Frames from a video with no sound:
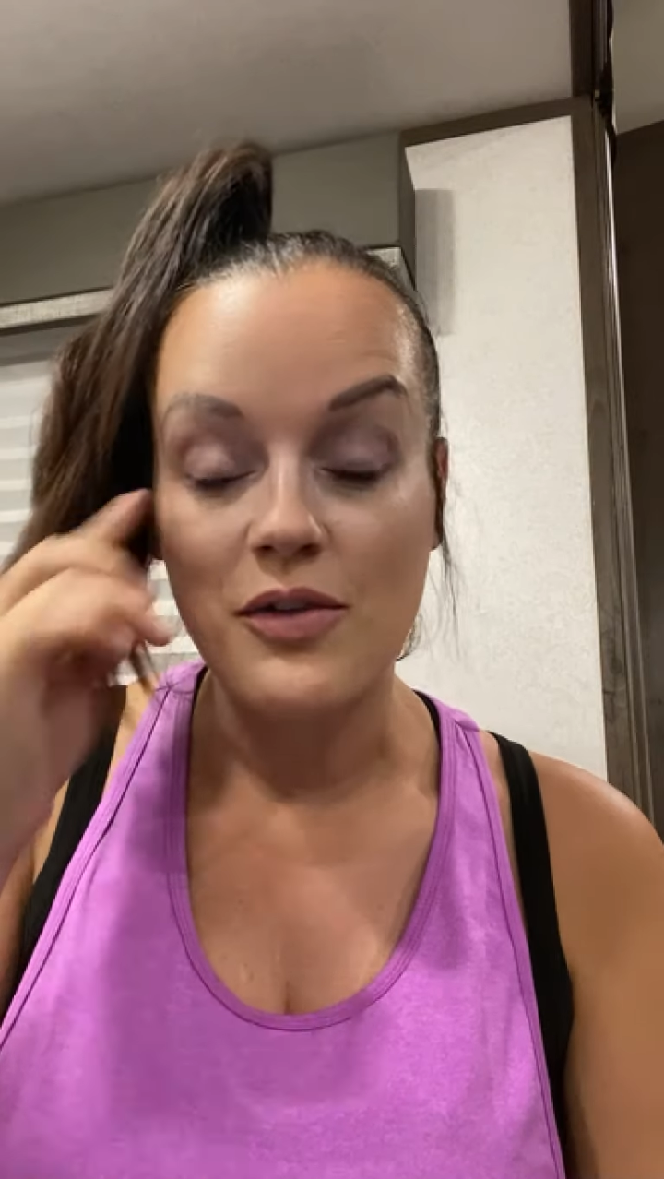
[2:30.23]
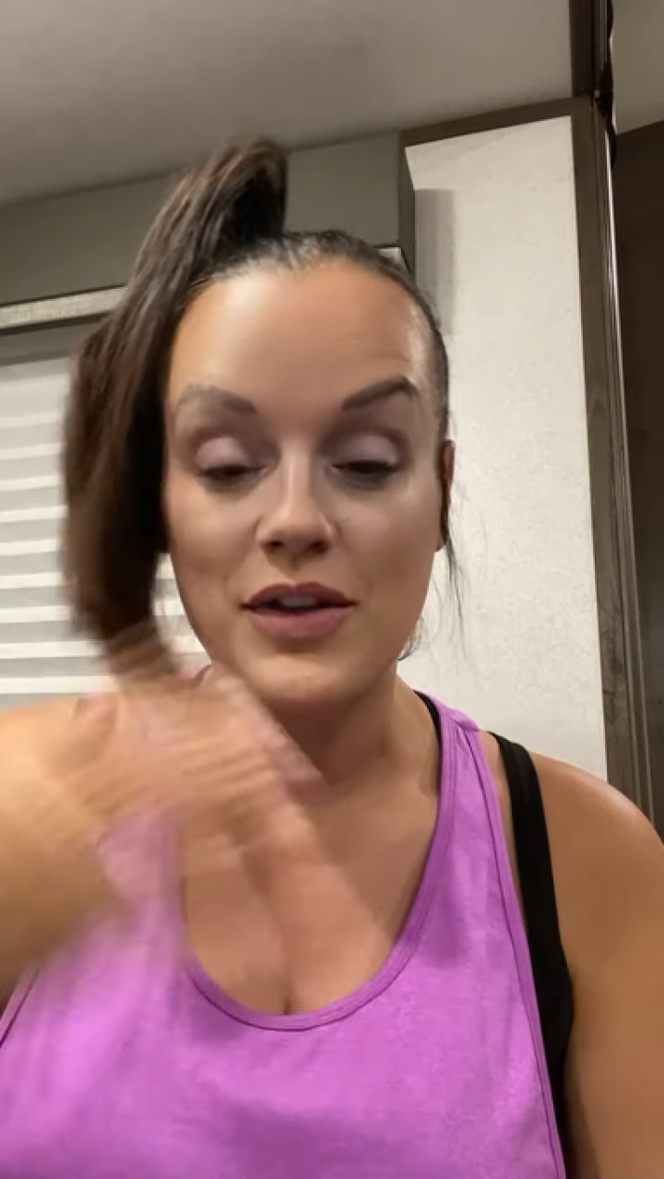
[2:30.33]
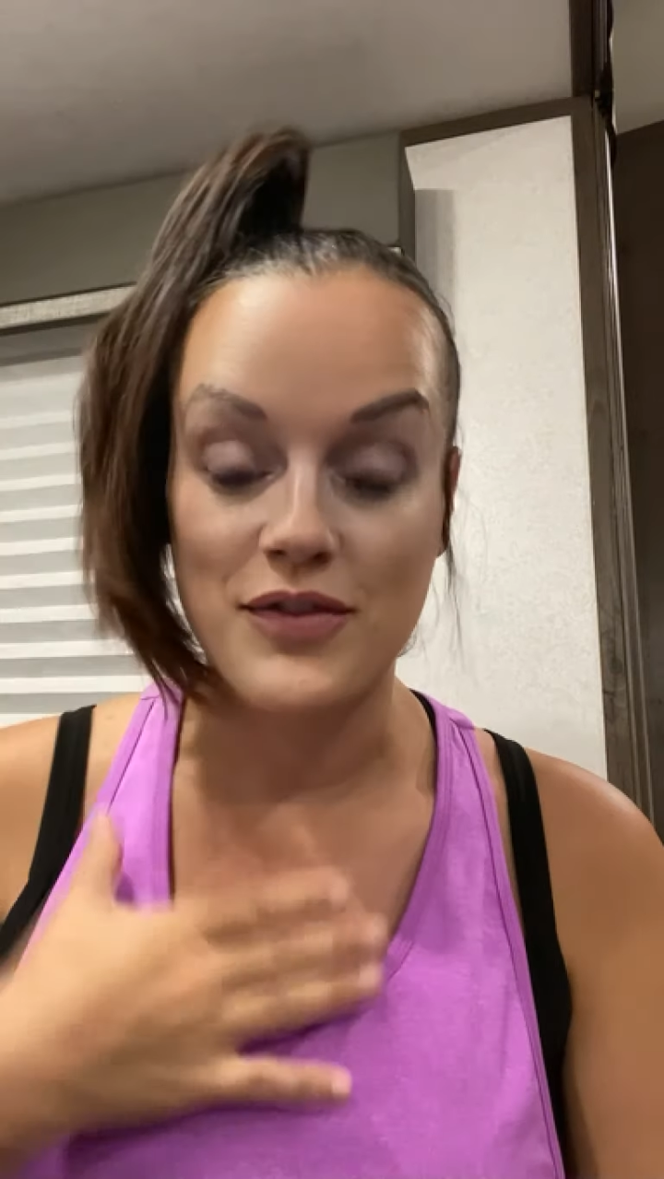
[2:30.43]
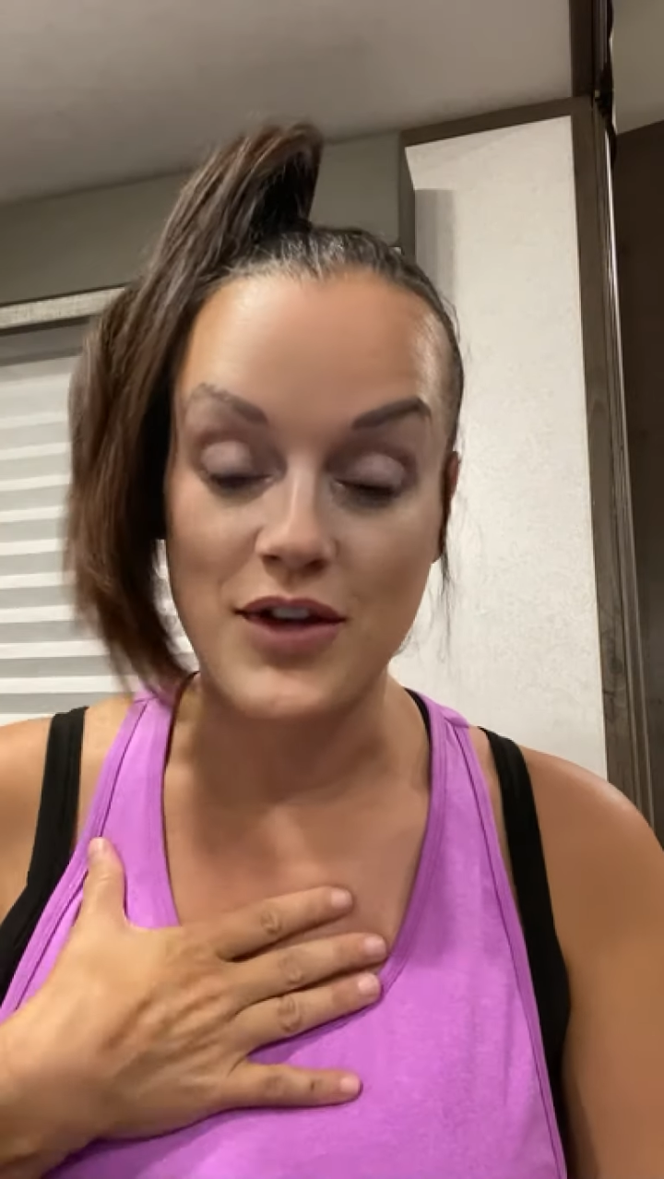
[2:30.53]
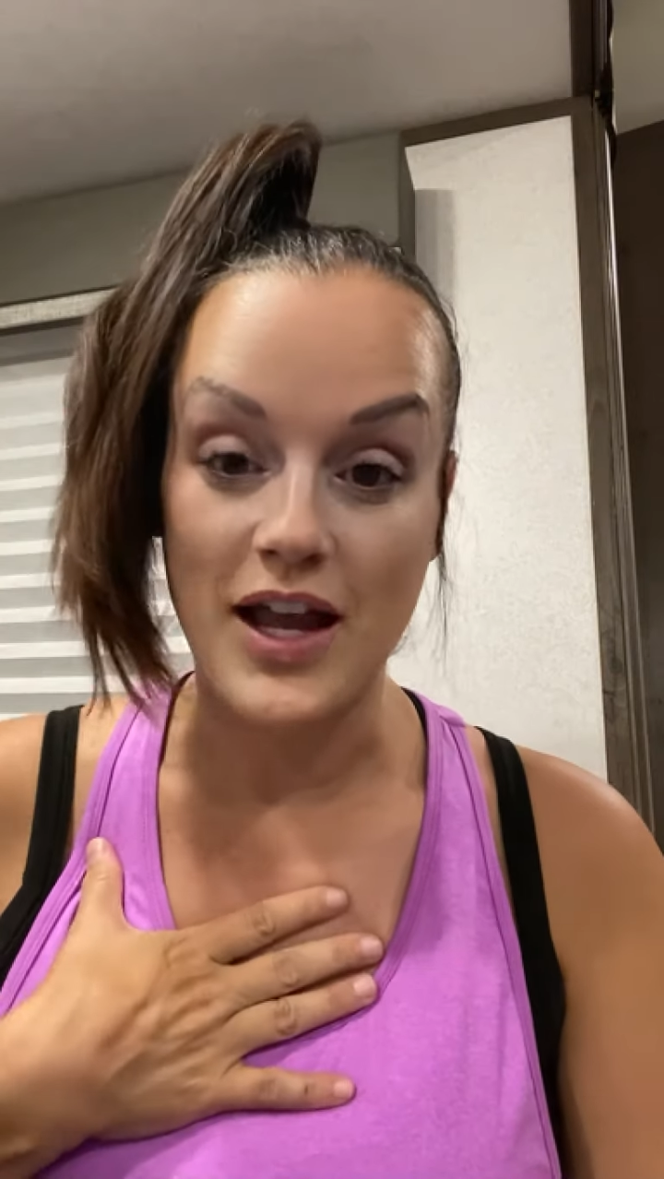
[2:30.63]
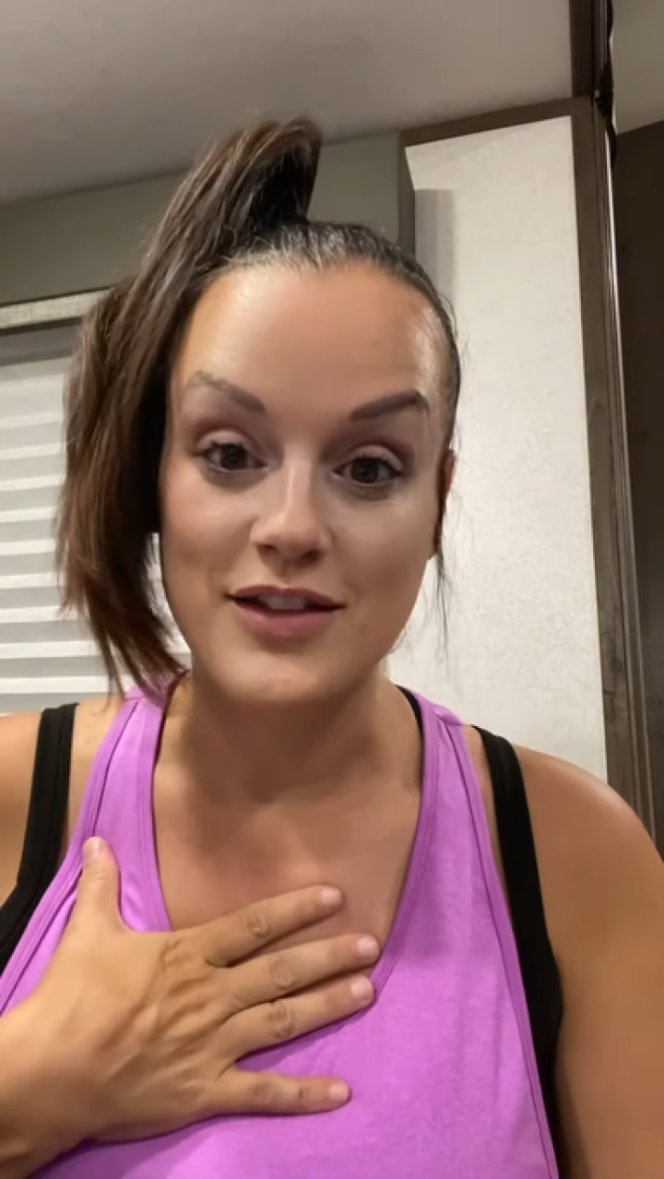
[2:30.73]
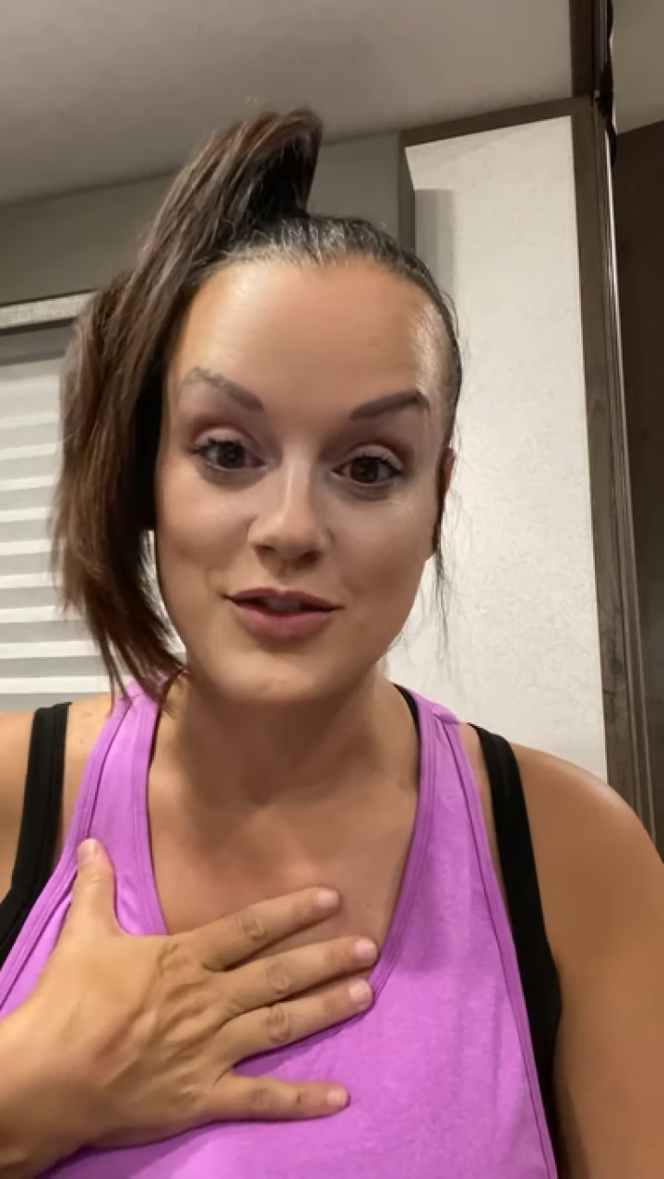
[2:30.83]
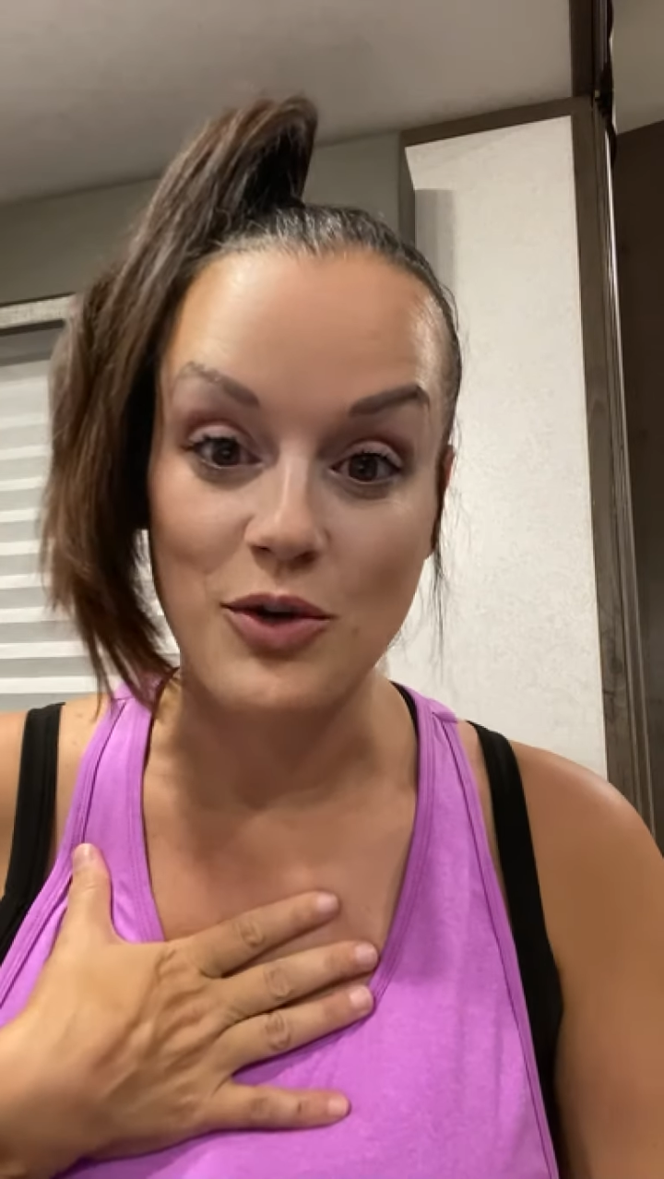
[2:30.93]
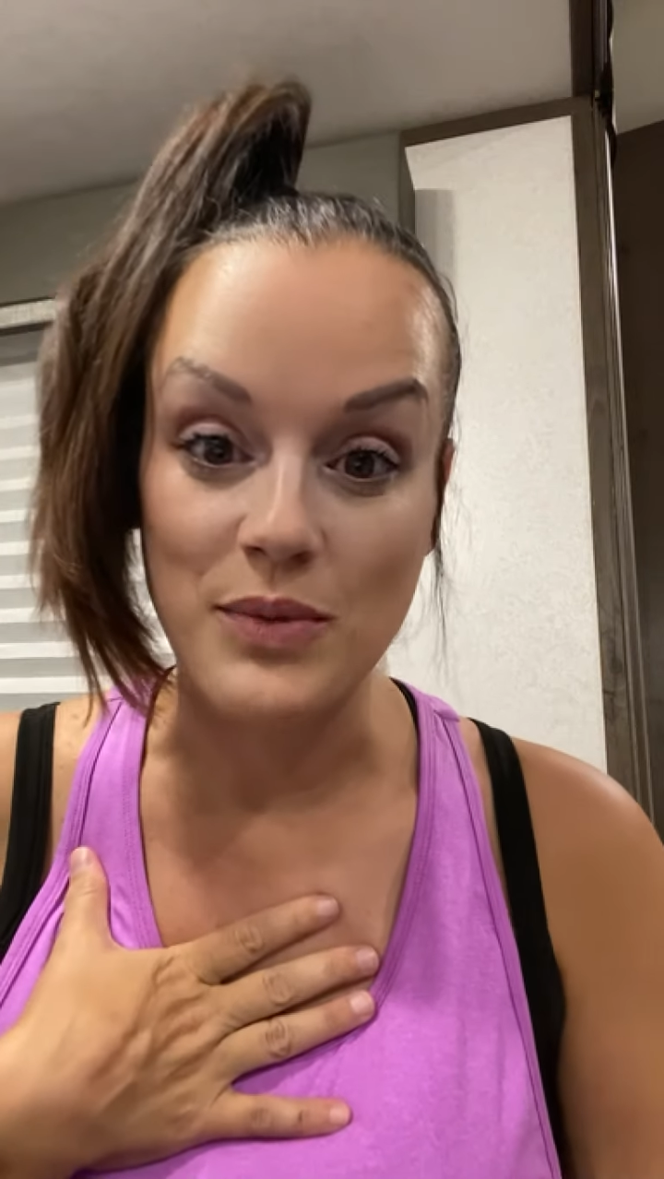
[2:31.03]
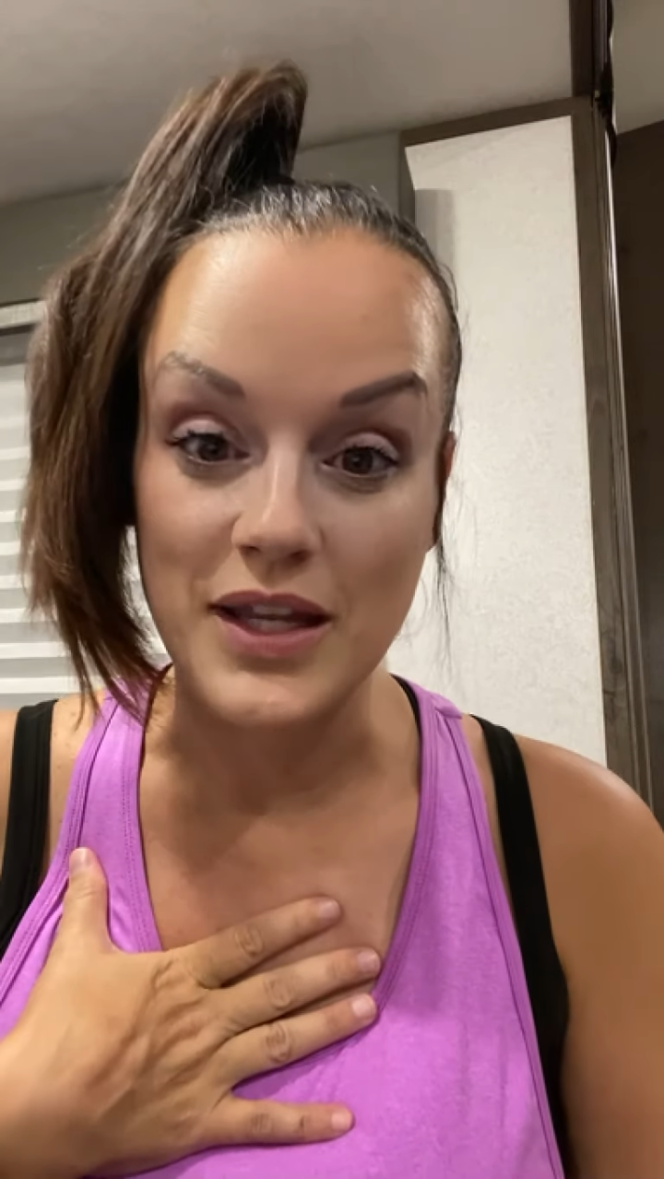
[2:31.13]
if you guys
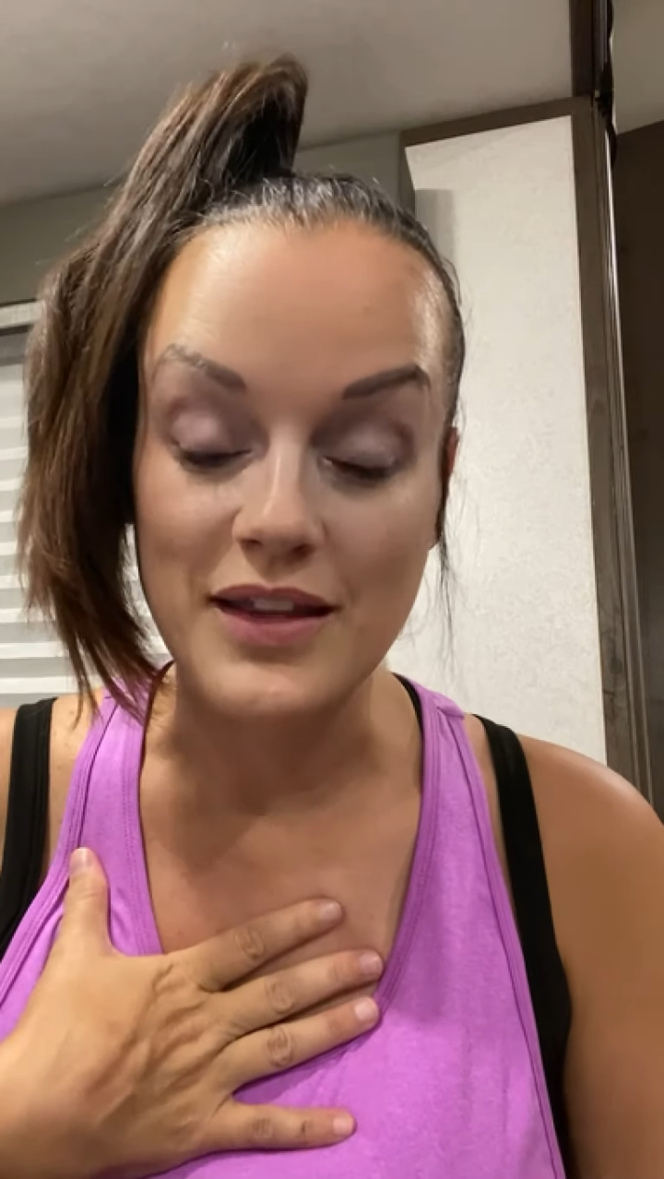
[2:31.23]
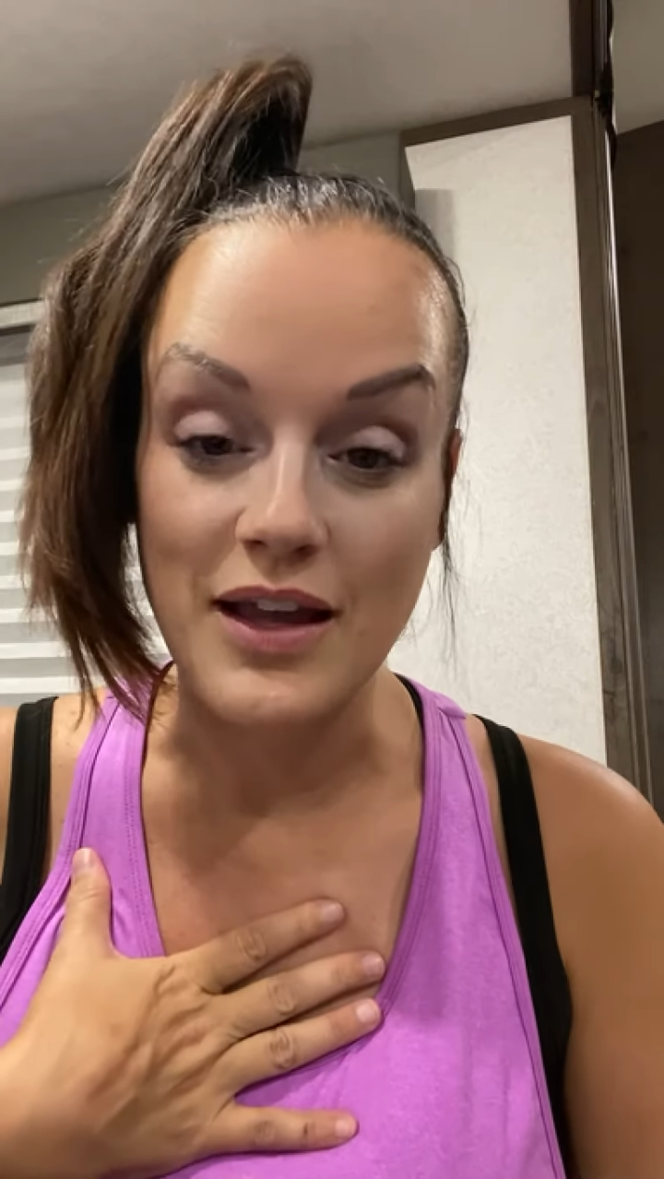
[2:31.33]
know me,